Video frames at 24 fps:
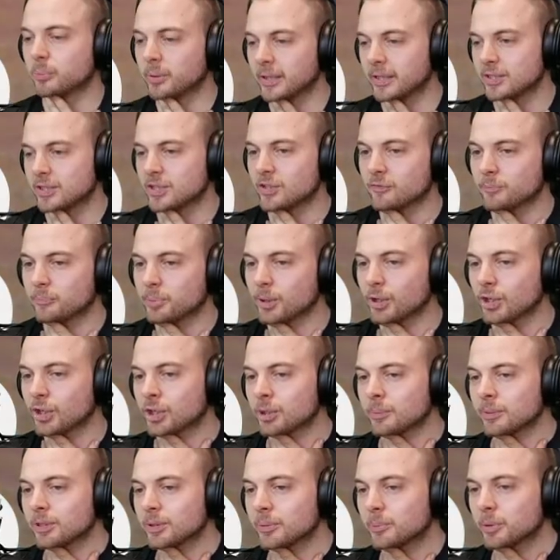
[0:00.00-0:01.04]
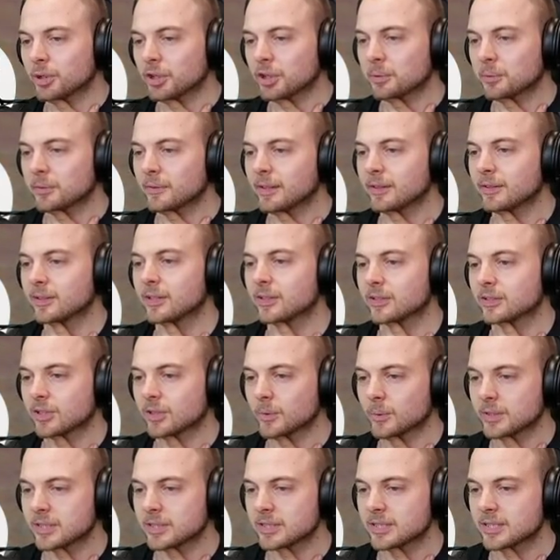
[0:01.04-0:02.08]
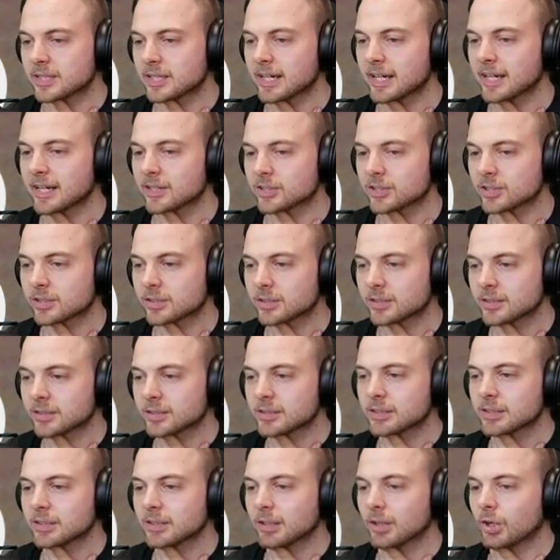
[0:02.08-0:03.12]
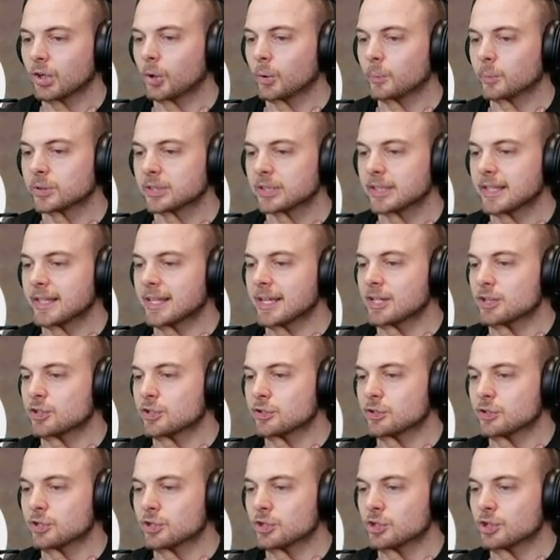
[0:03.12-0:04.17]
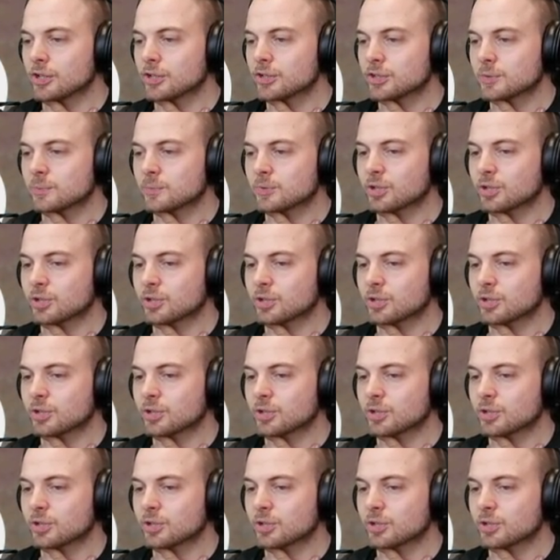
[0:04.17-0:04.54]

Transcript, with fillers: plenty of Pokemon. The Pokemon around here are so easy to catch. Almost like they're itching to join some